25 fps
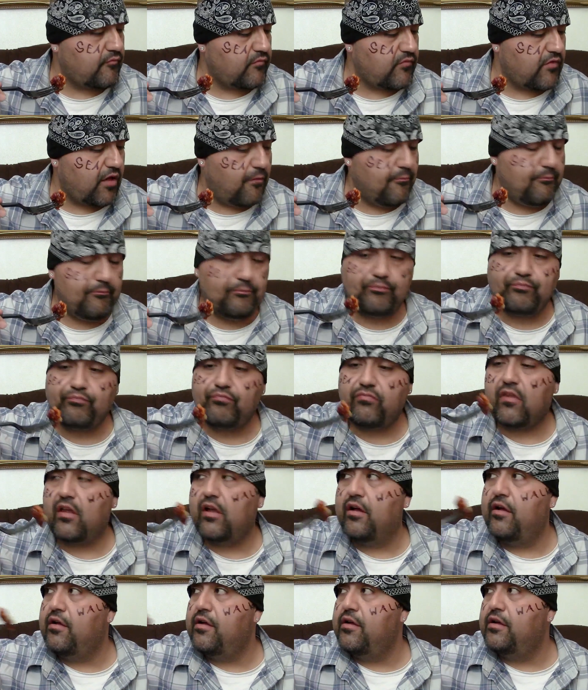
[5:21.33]

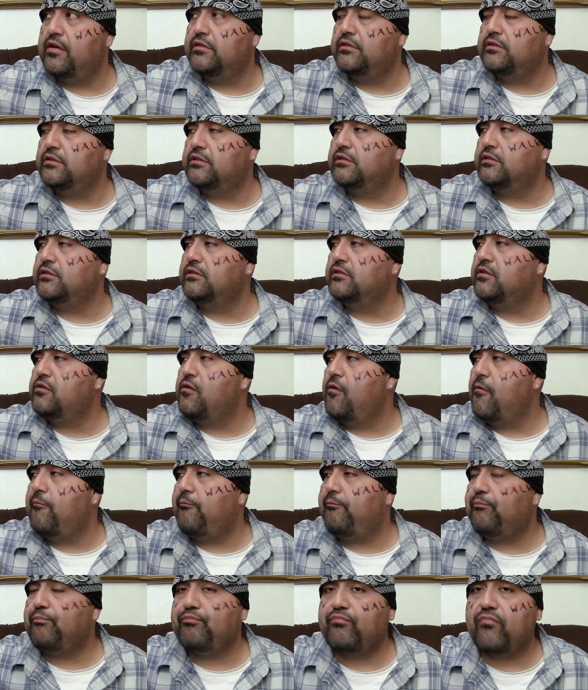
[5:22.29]

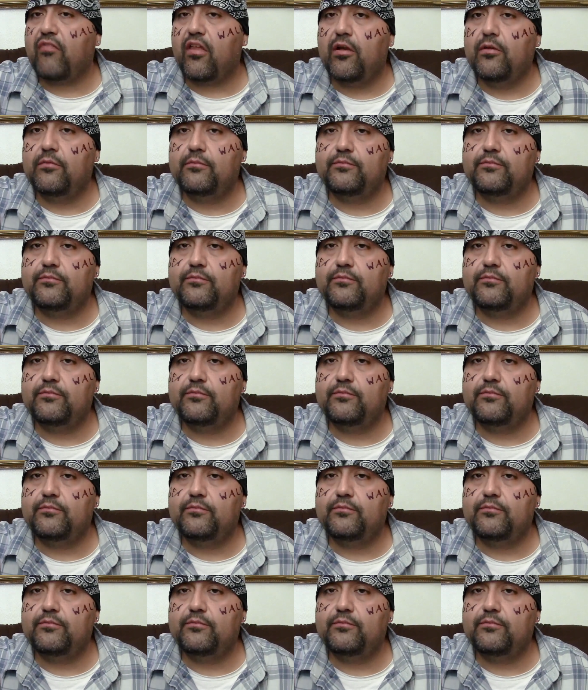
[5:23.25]
[no speech]